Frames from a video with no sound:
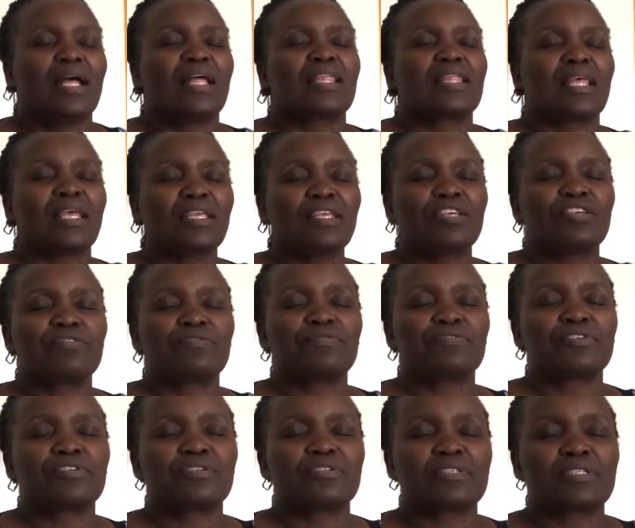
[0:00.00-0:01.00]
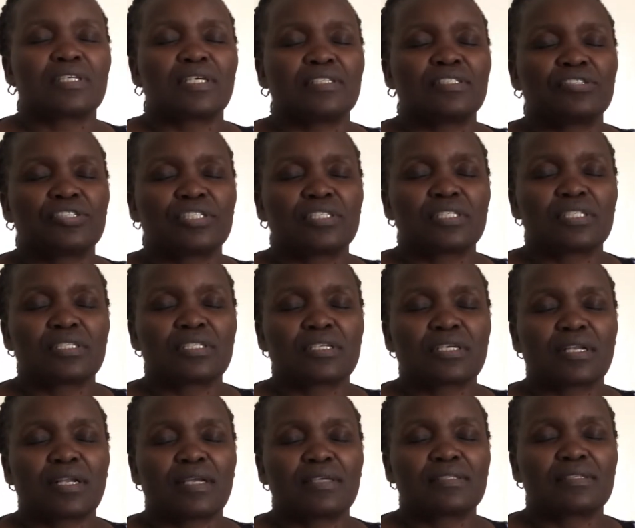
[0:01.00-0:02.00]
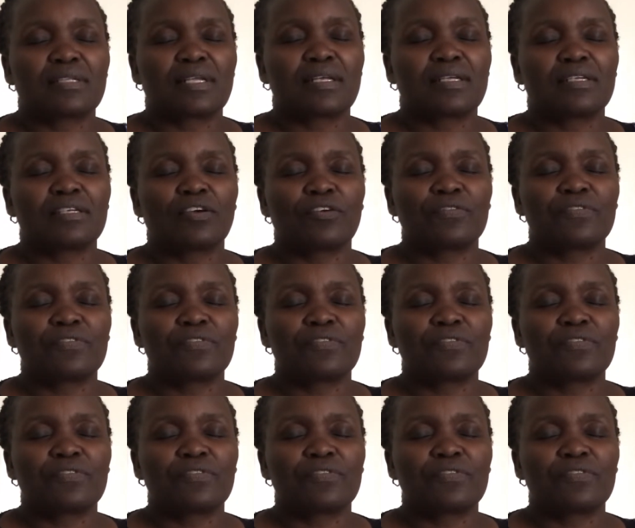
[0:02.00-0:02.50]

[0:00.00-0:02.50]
thank you for your son jesus christ dying on